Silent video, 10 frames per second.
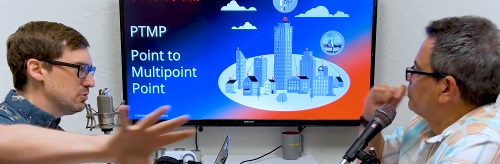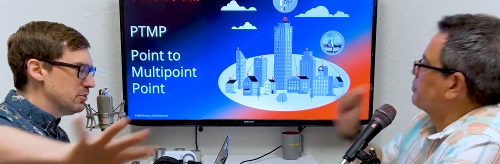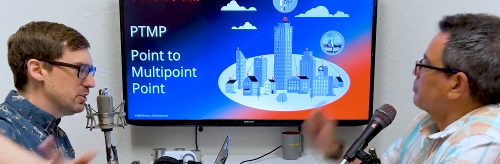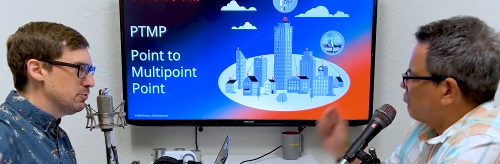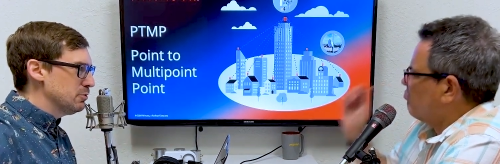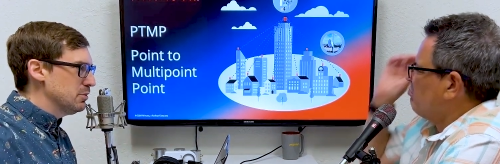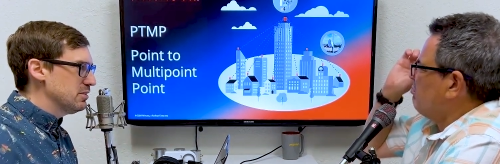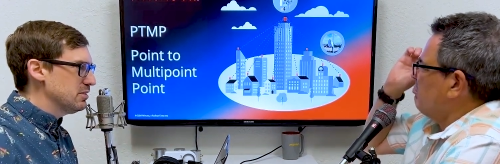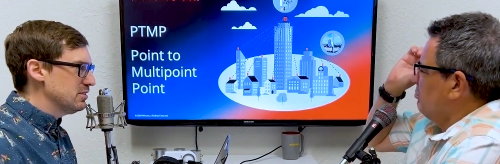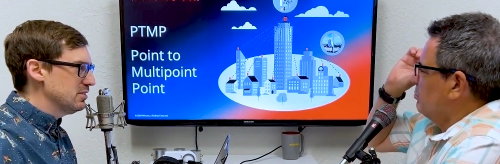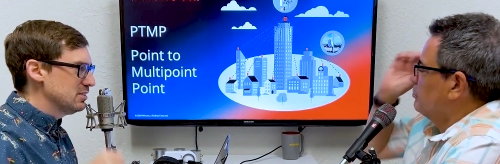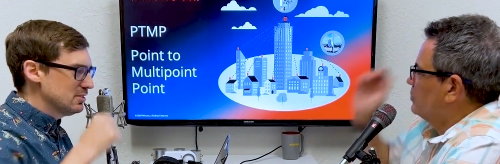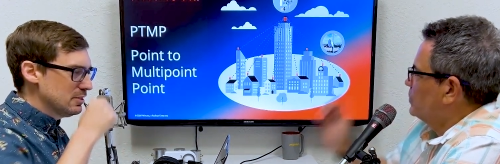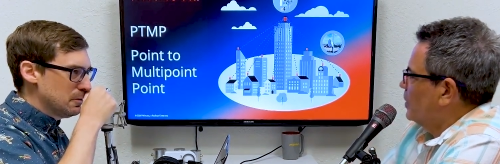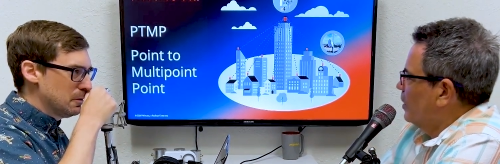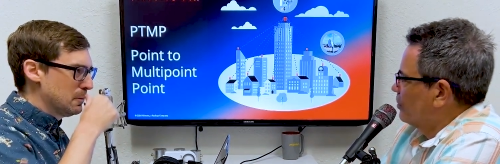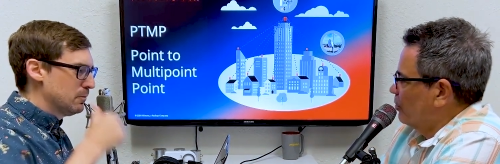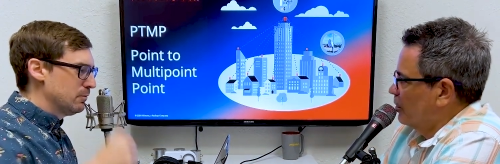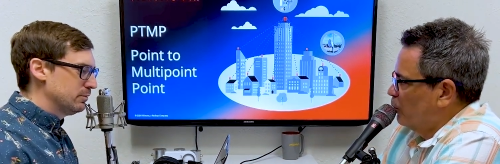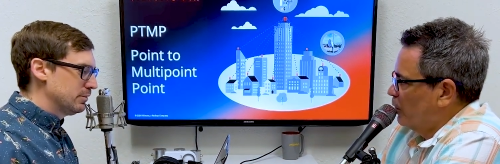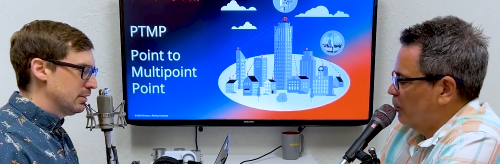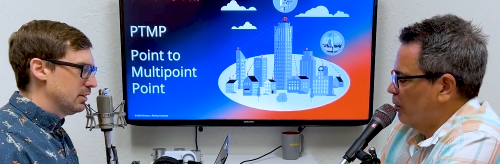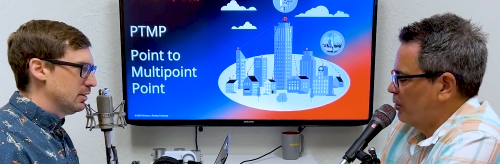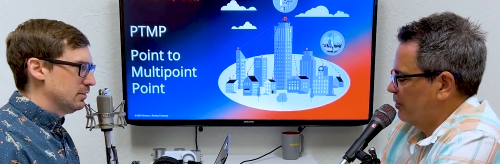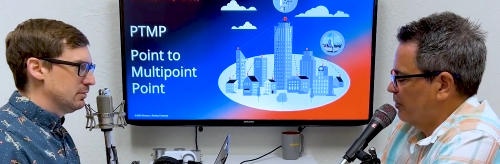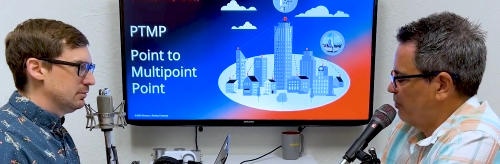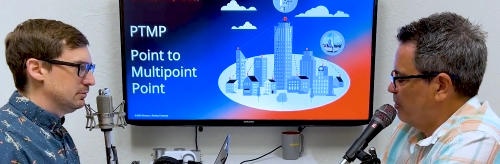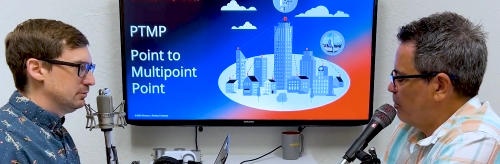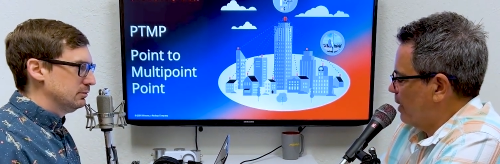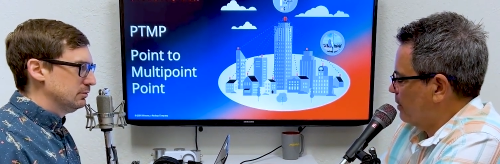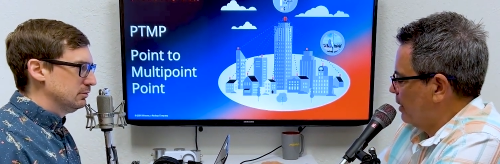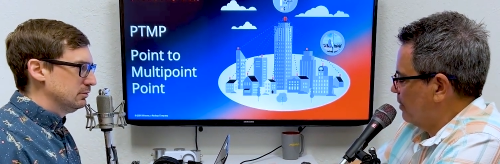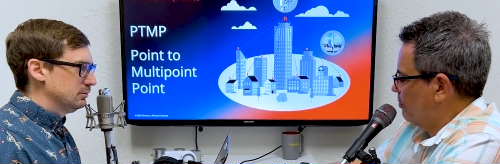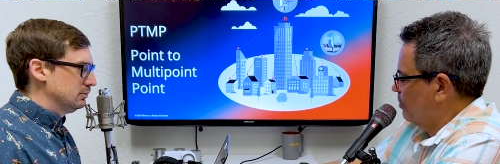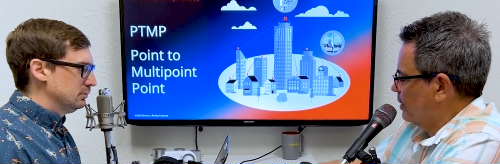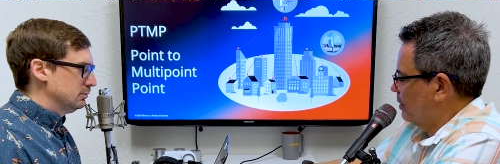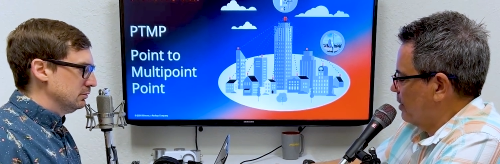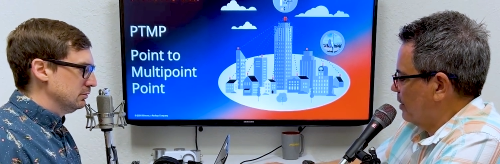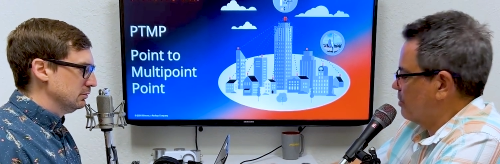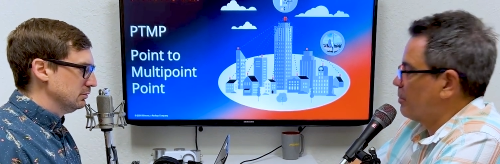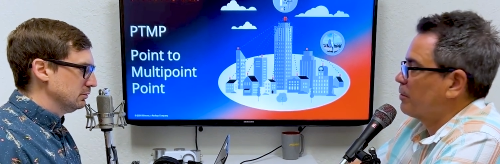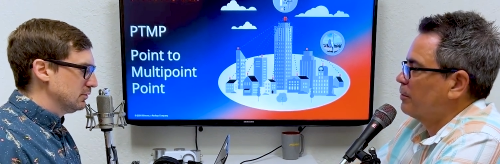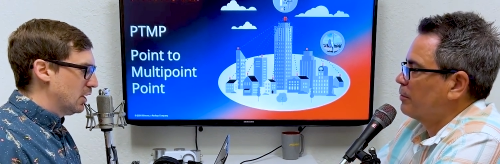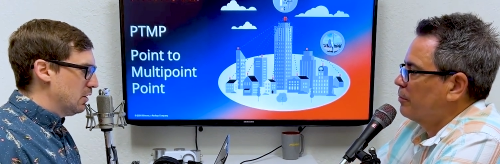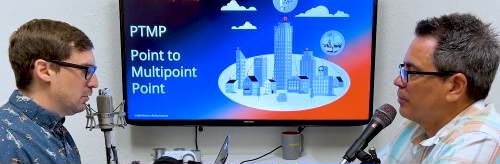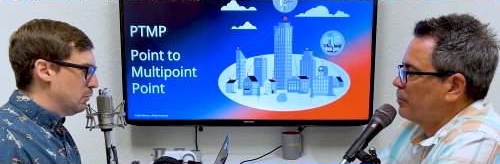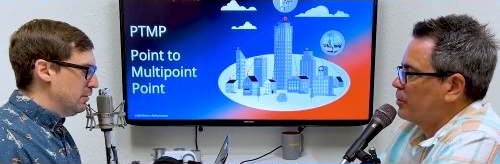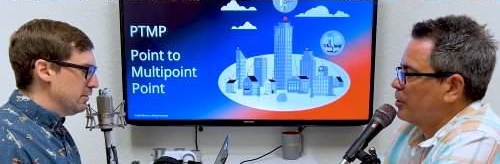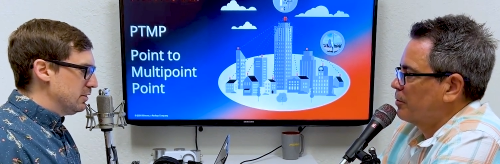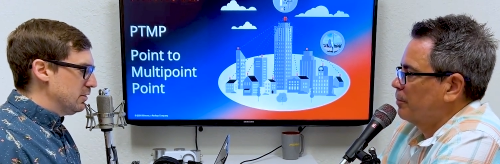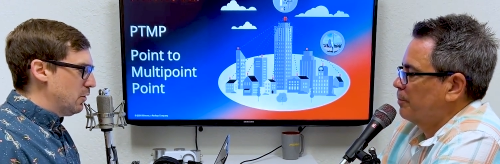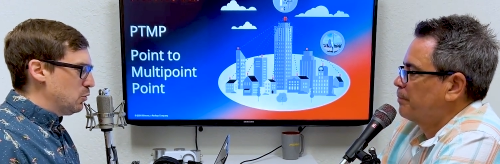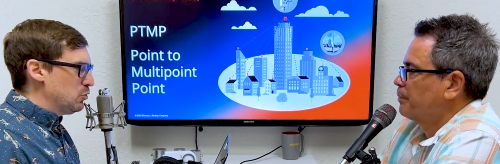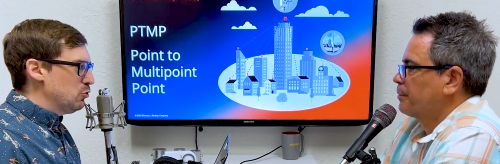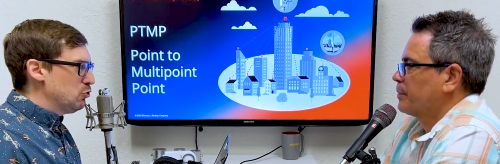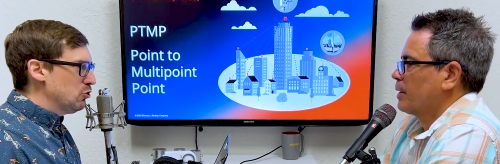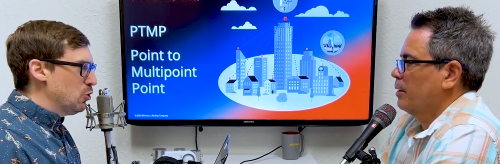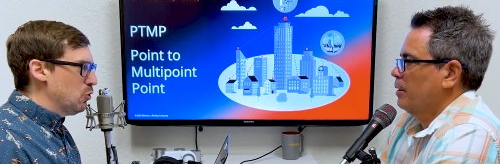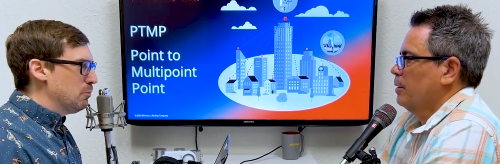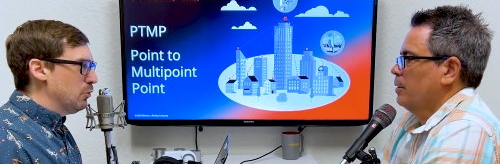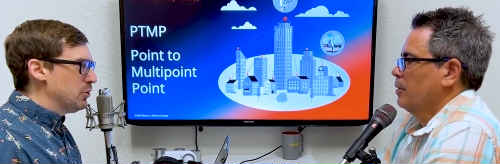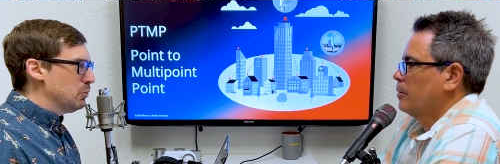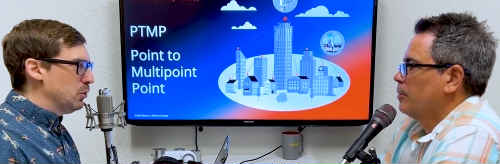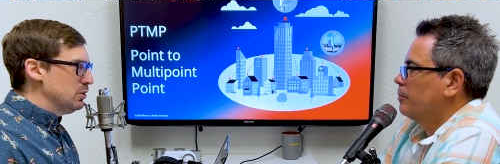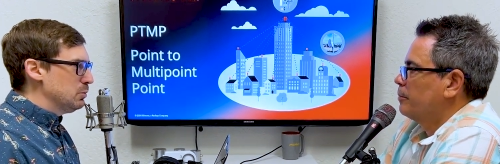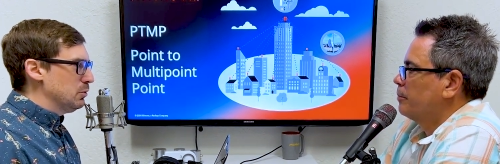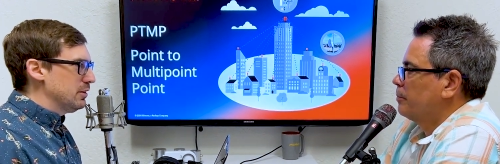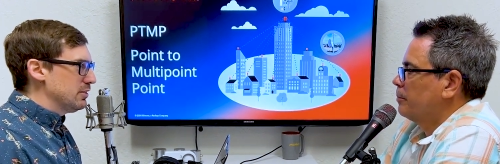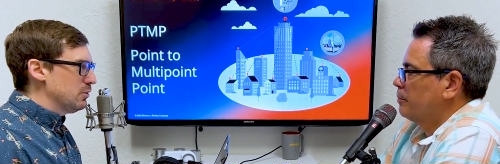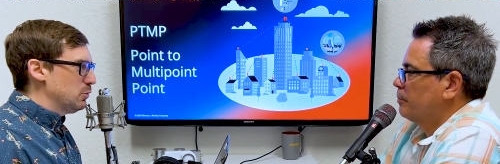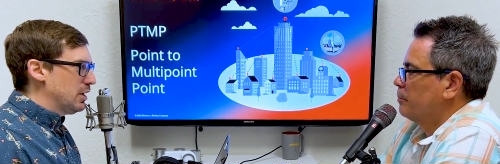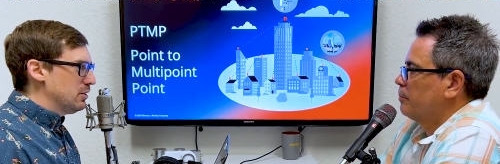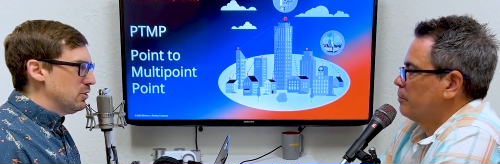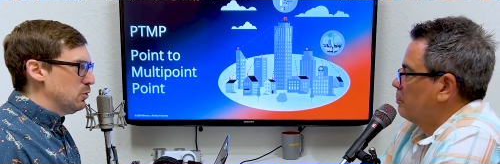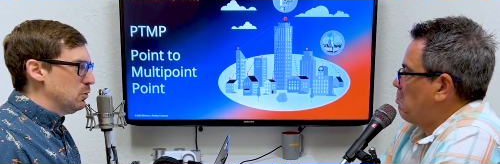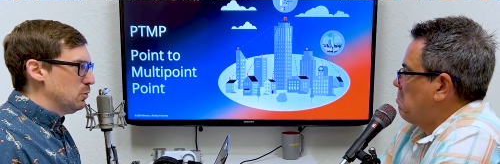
Speaker 1: of different businesses. So nice. What what, what
Speaker 2: was the feedback like from the customers?
Speaker 1: Well, so, you know, it was too slow on point to multi point, so we had to do